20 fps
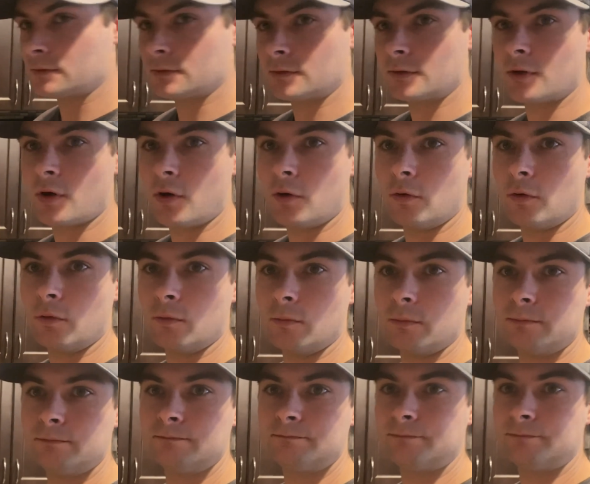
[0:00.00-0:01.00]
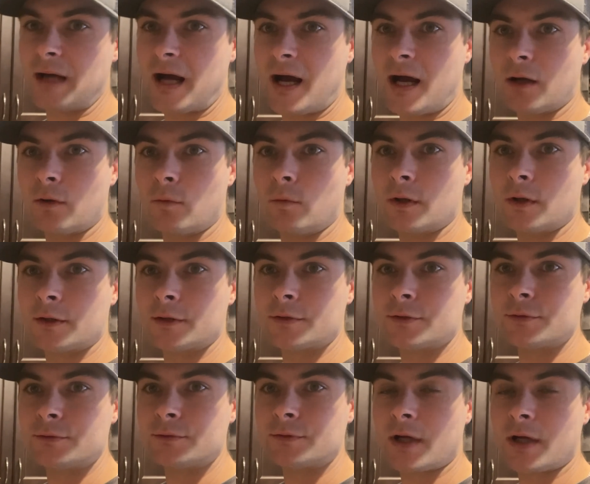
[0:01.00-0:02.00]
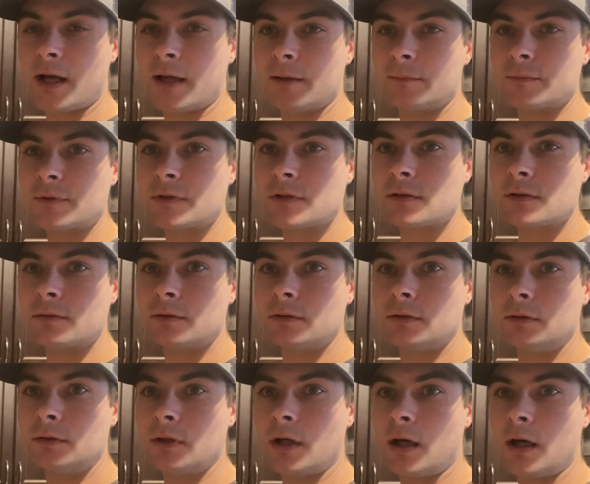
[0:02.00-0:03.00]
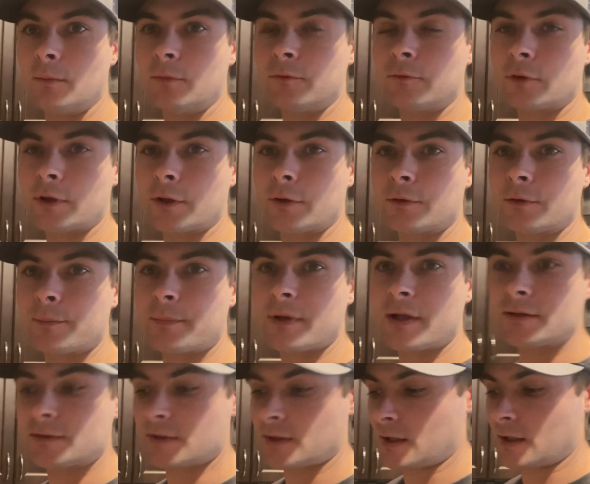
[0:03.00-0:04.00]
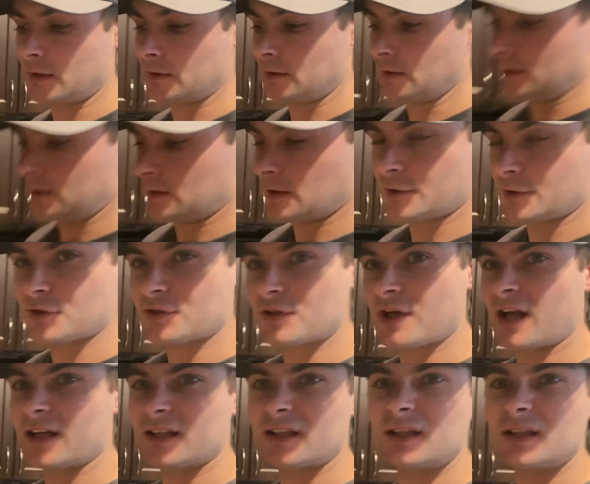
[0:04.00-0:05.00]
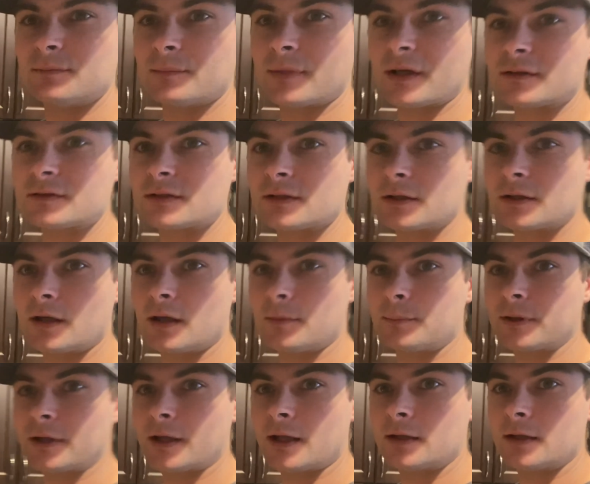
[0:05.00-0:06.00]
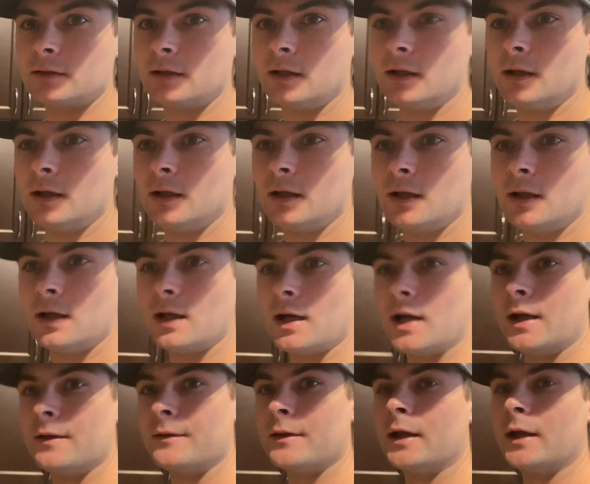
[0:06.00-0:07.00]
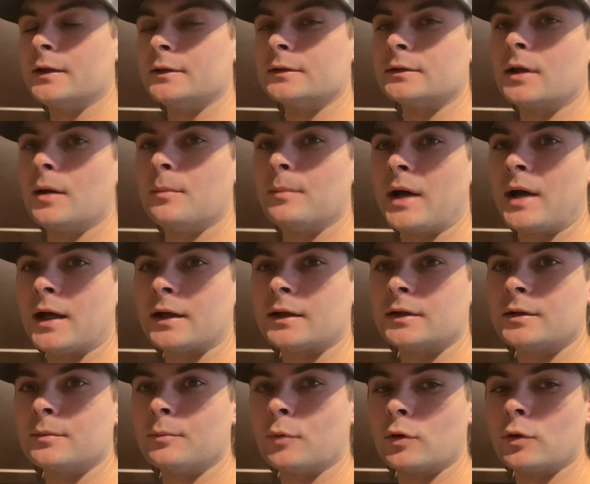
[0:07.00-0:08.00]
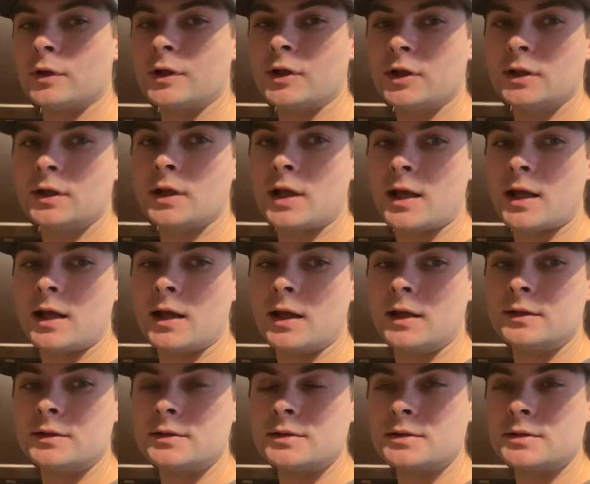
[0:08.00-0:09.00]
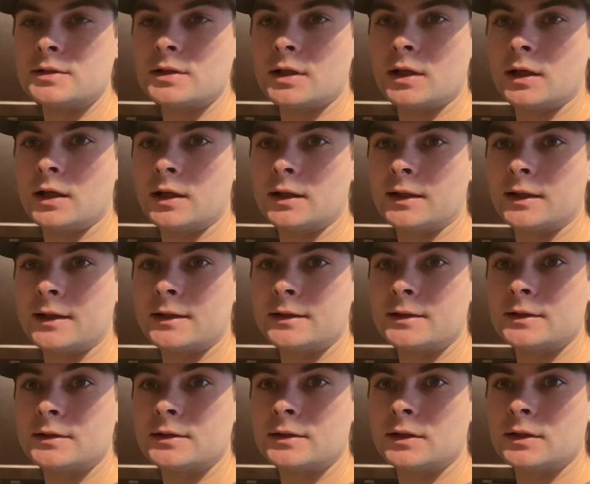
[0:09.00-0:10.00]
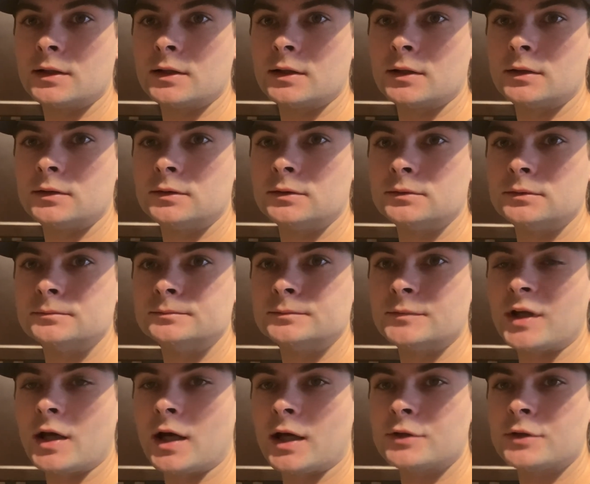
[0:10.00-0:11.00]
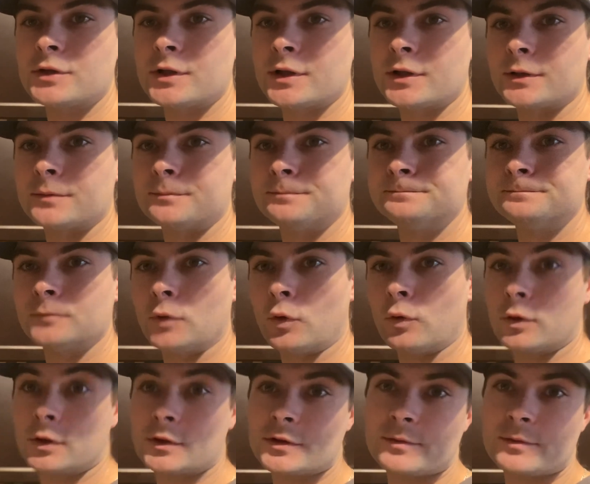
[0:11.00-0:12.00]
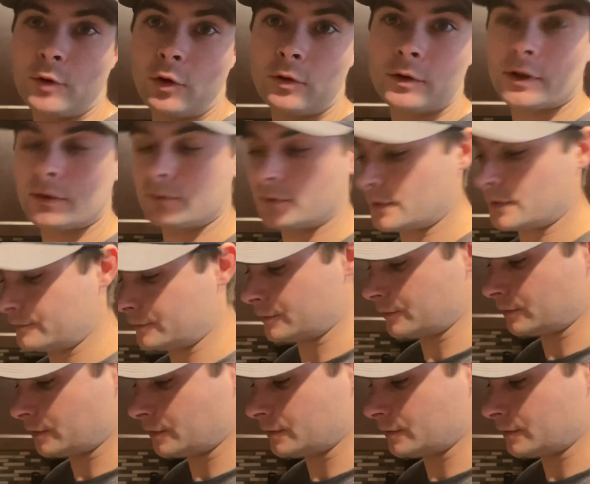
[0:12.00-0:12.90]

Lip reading: go back 1 or 2 times before I go to bed tonight and just kind of keep mixing it up again, and then come back in the morning and get it in the dehydrator or smoker, whatever you want to